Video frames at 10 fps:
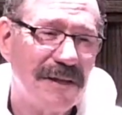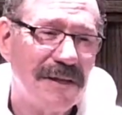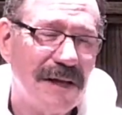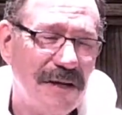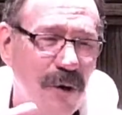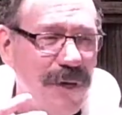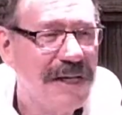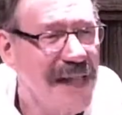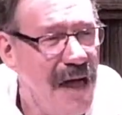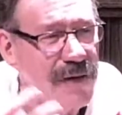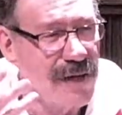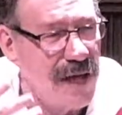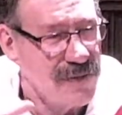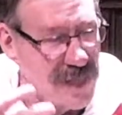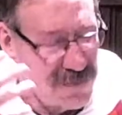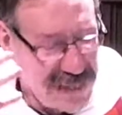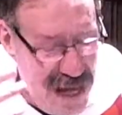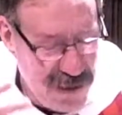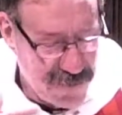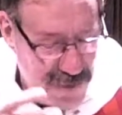I know we cloud it, our, cloud
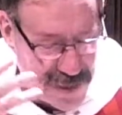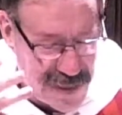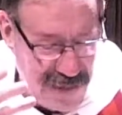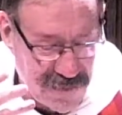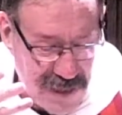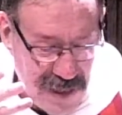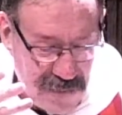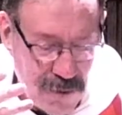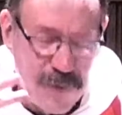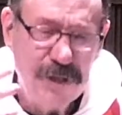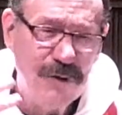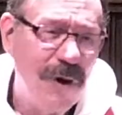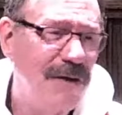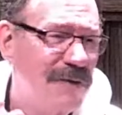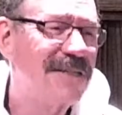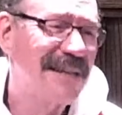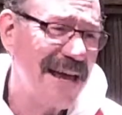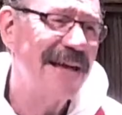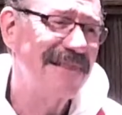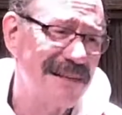it for ourselves, but we do
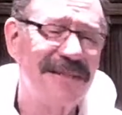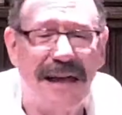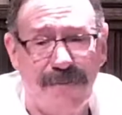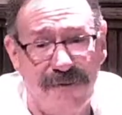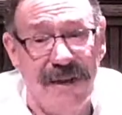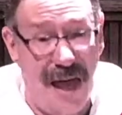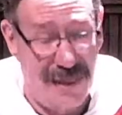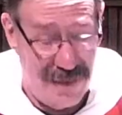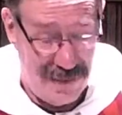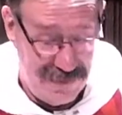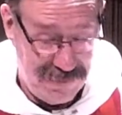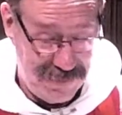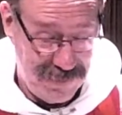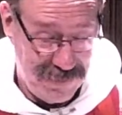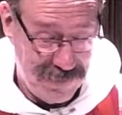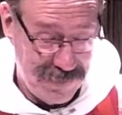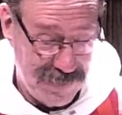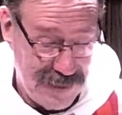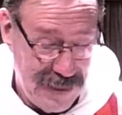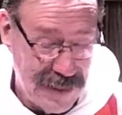understand this type of death.
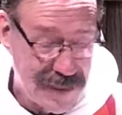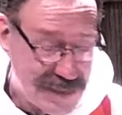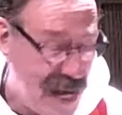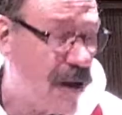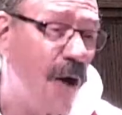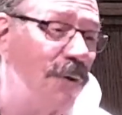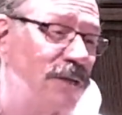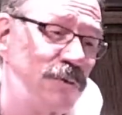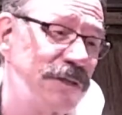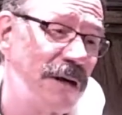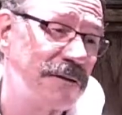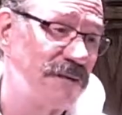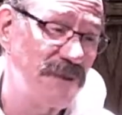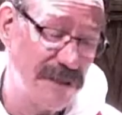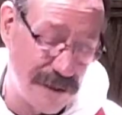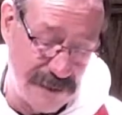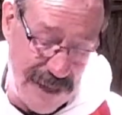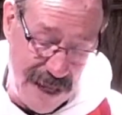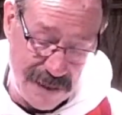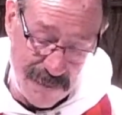It does not always result in physical
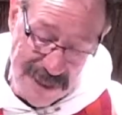death, but it